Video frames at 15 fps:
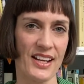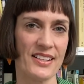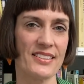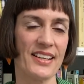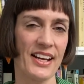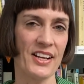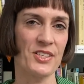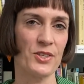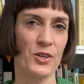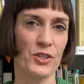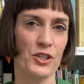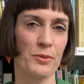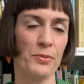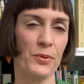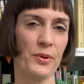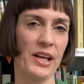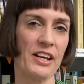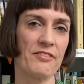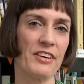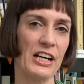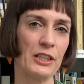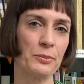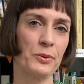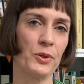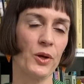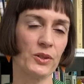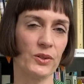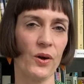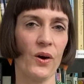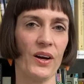and text searchable and available
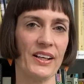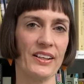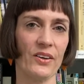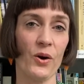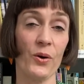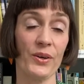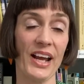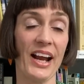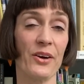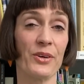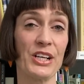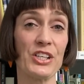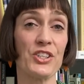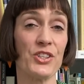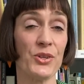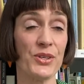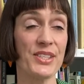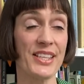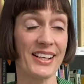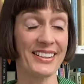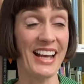online on Heritage Noosa.